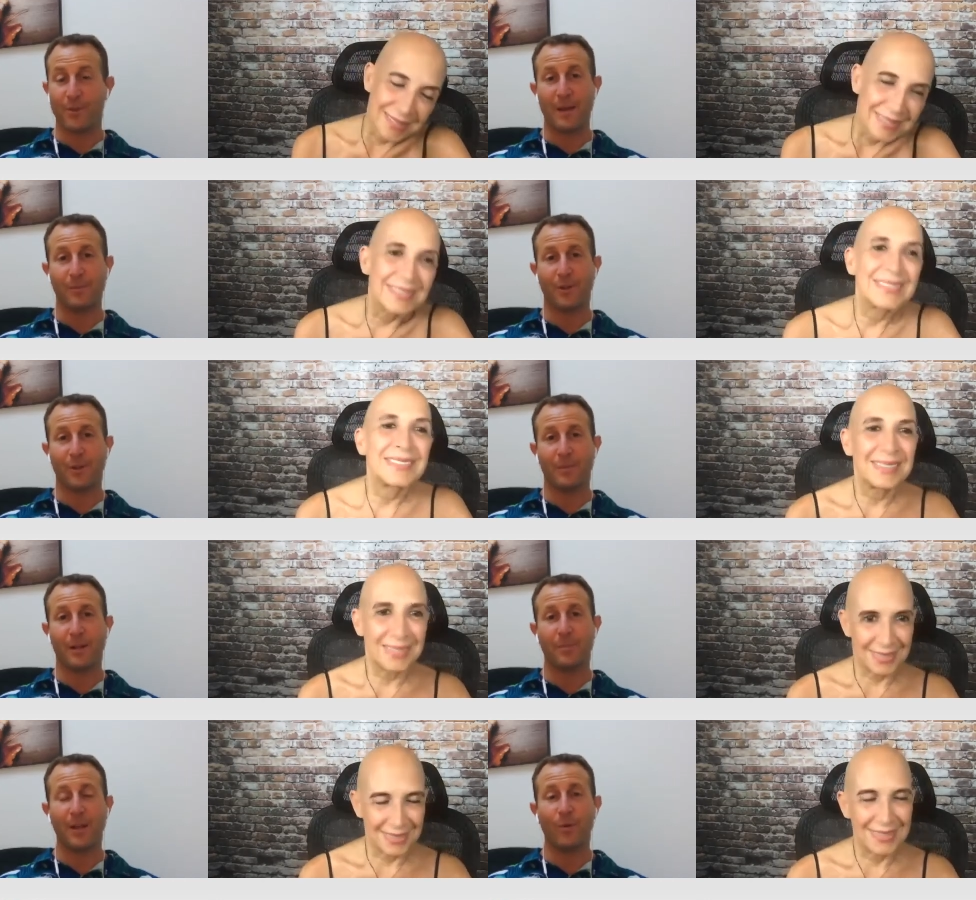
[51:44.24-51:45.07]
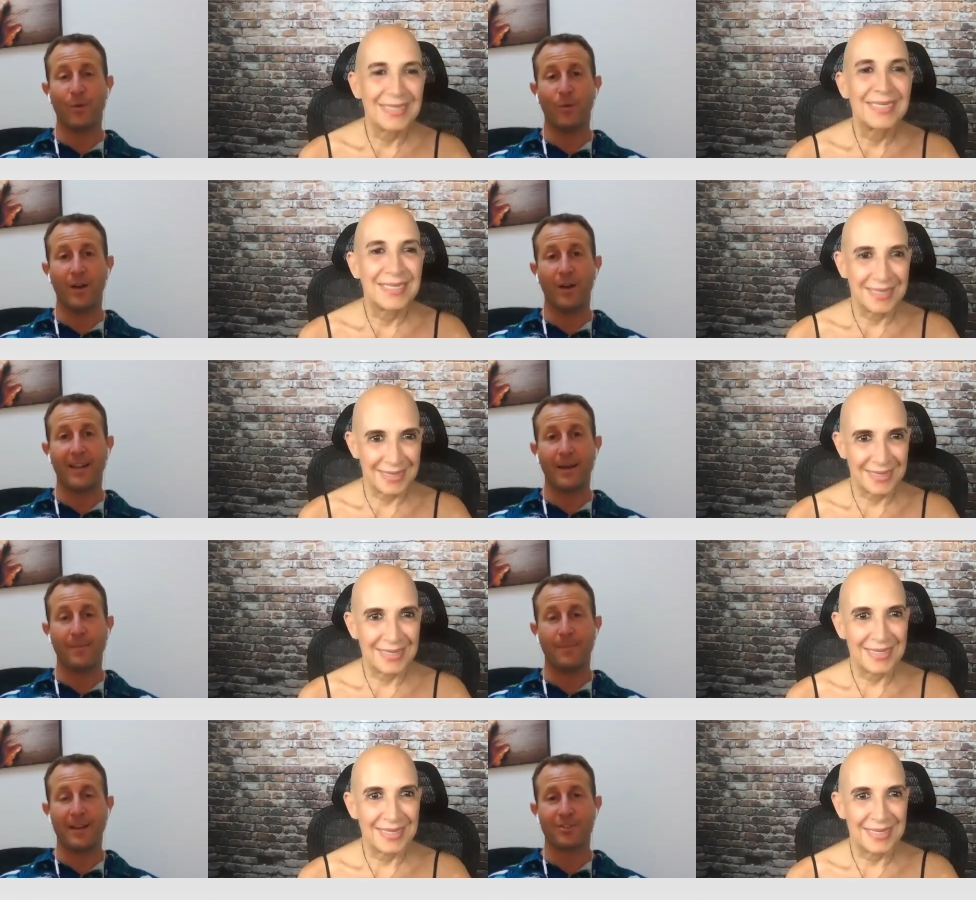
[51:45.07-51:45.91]
Speaker 1: blowing, but I'll pick one that I'm
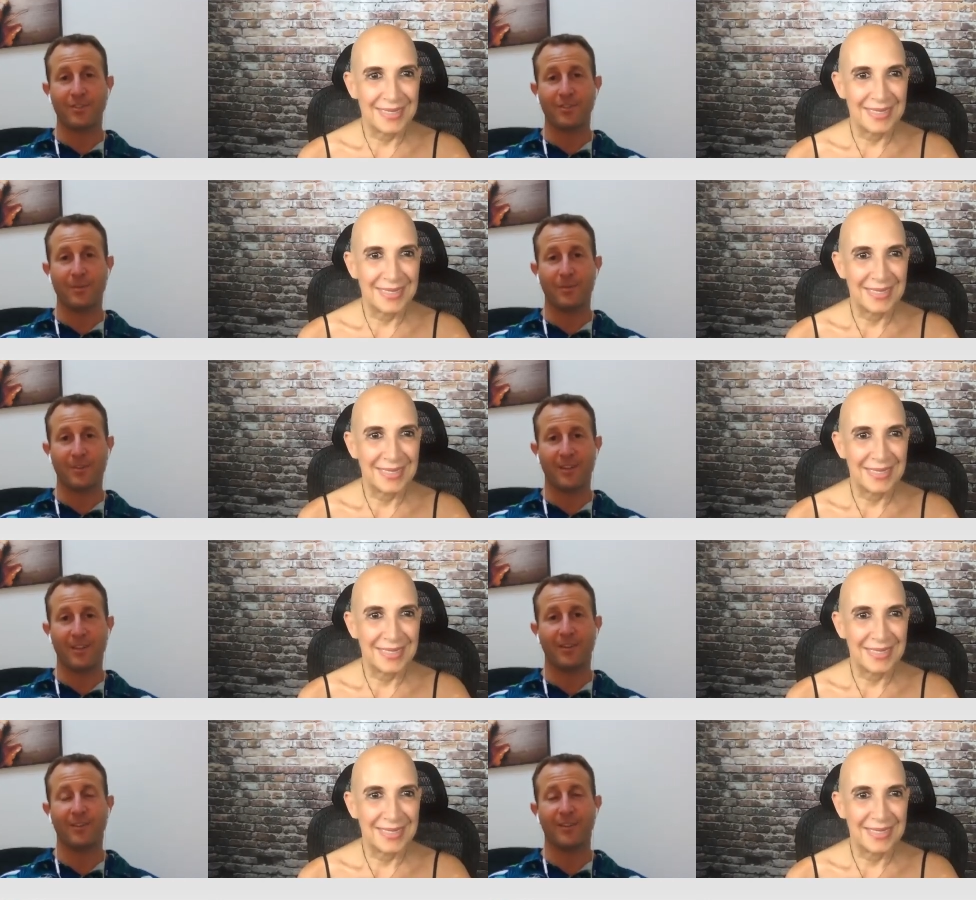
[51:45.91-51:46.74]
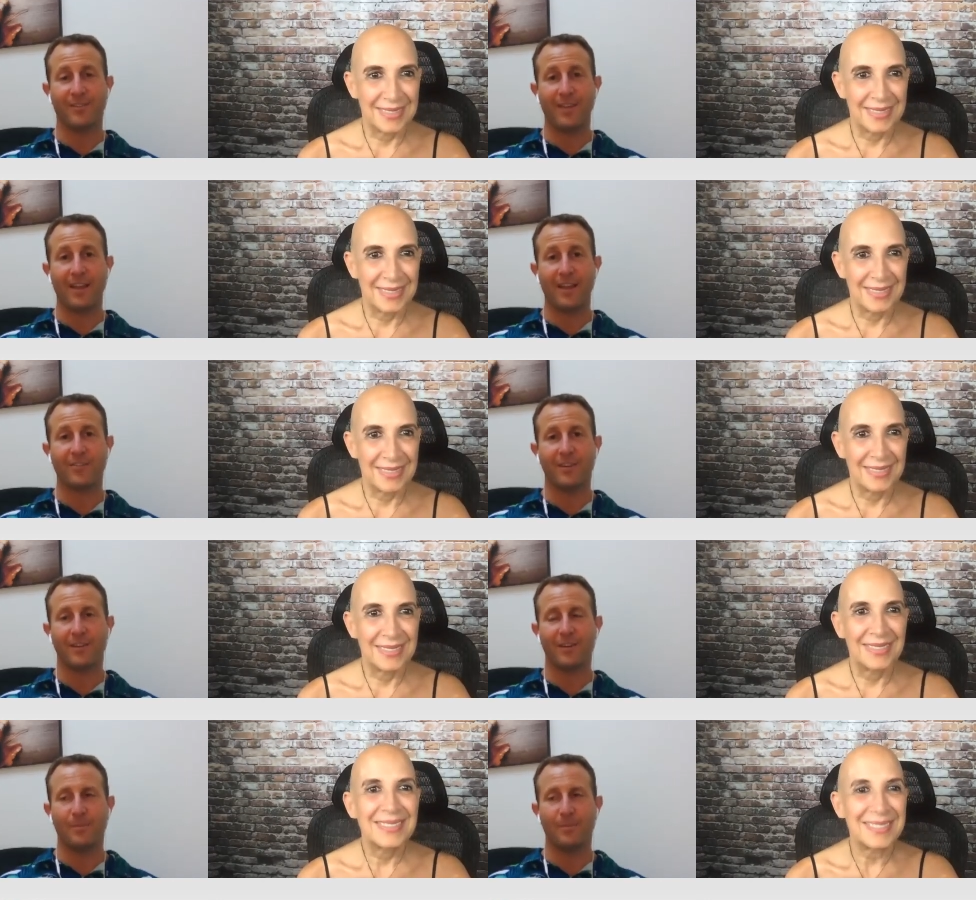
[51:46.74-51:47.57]
actually particularly
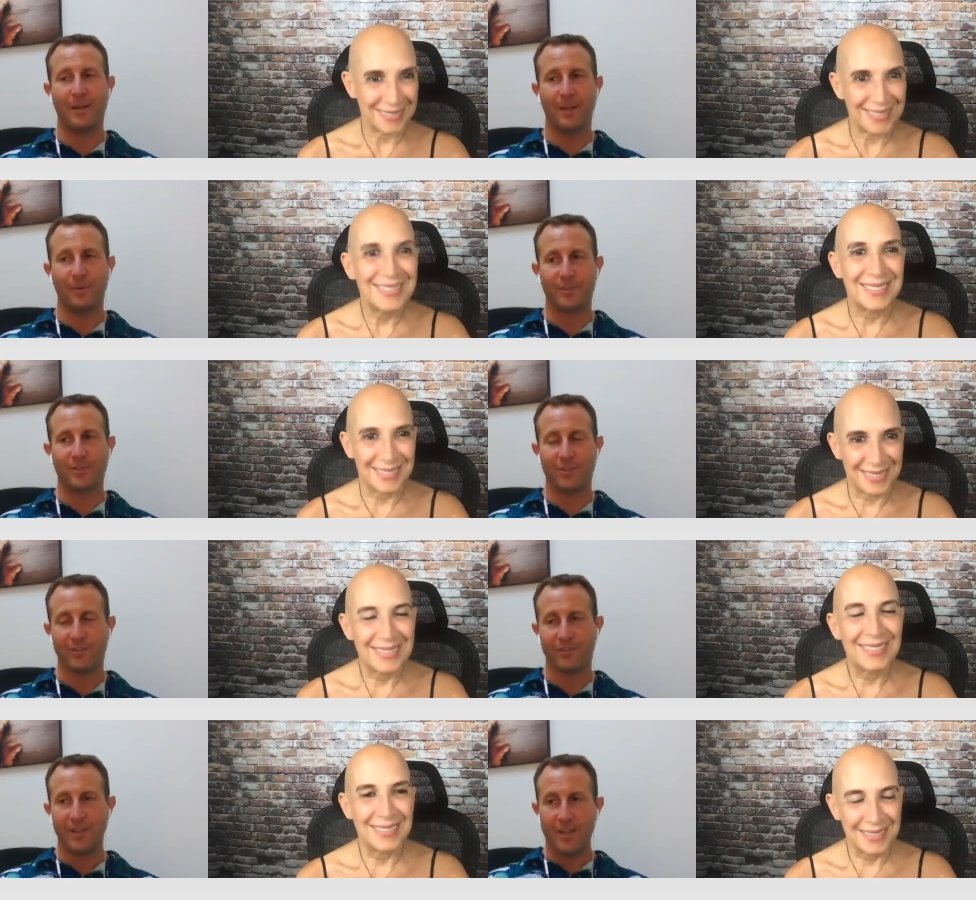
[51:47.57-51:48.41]
fascinated by, which is